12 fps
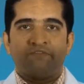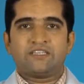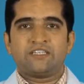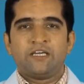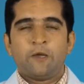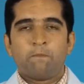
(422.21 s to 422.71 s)

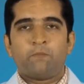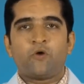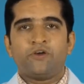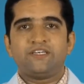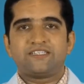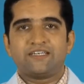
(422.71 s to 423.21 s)
with
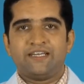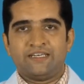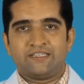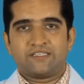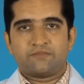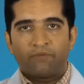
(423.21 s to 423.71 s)
pointed
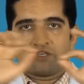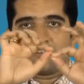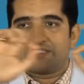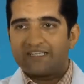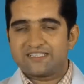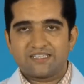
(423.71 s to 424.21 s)
ends
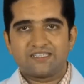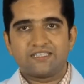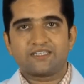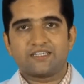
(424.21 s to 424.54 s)
because there is a stick